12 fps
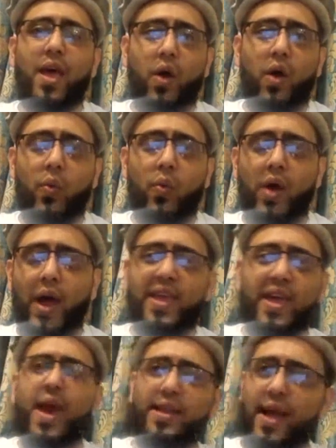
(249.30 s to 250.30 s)
I
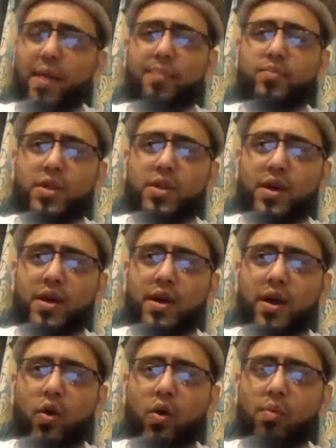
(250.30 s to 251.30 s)
carry a 10-liter
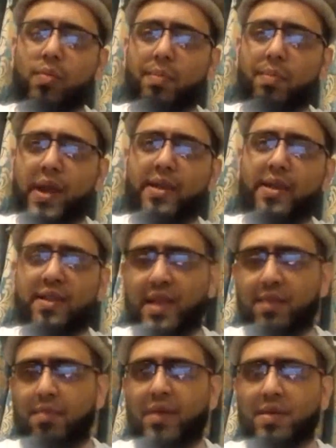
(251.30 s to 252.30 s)
bucket. I then come up to
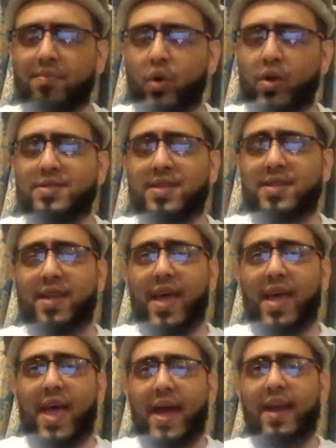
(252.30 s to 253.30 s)
the home and bring it, and
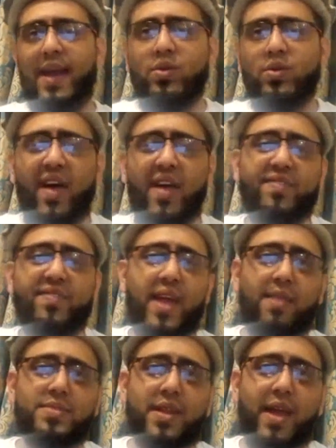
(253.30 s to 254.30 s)
then my mother boils it.
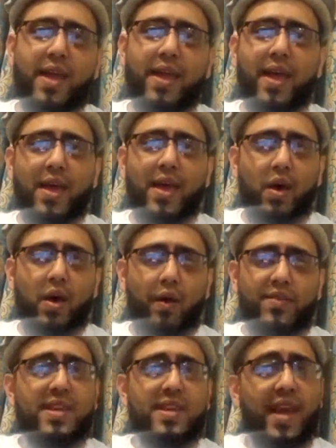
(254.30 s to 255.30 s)
And I do this 5 times a
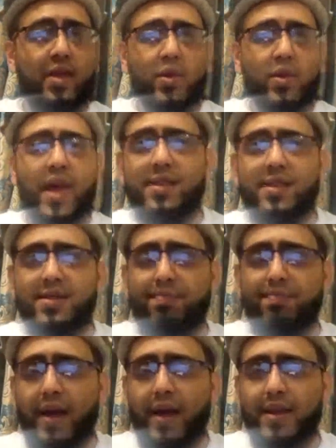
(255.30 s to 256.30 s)
day. Obviously,
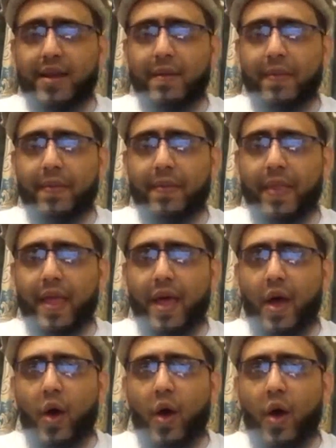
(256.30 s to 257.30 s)
education's impacted.
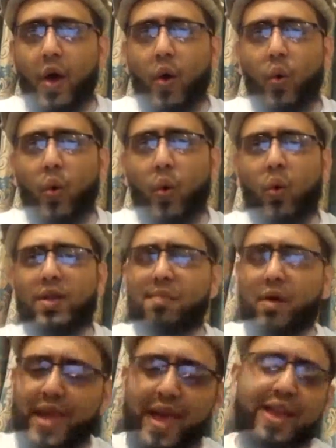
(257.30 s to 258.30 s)
What
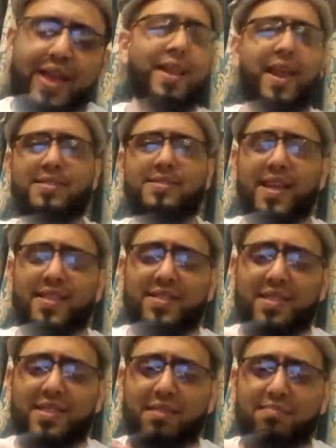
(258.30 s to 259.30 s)
about the elderly
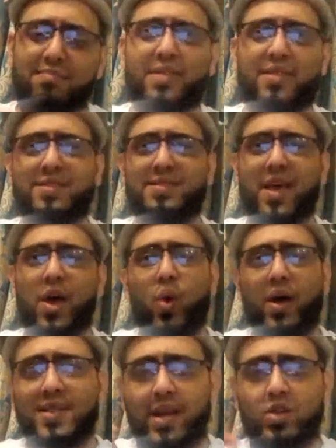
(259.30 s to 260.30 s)
ladies and the
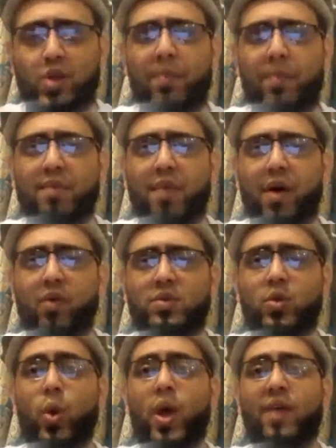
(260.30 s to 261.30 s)
mothers who are sitting on
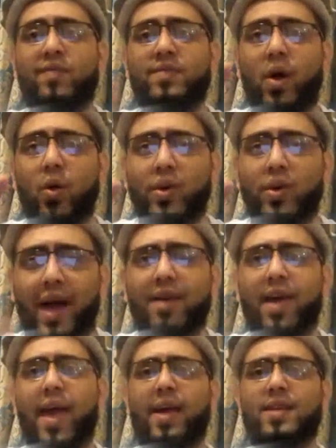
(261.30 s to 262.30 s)
top of the mountain, who have no
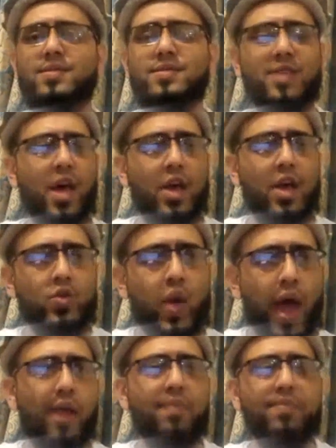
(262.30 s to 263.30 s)
young hands
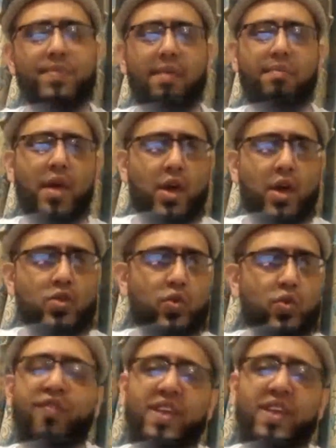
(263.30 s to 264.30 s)
to help them
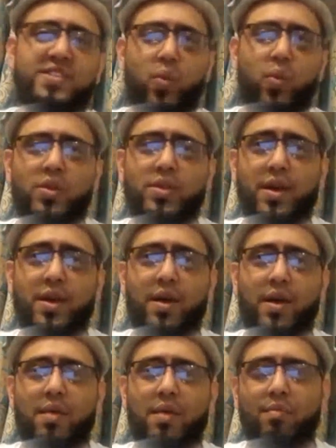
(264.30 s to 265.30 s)
to go fetch that water?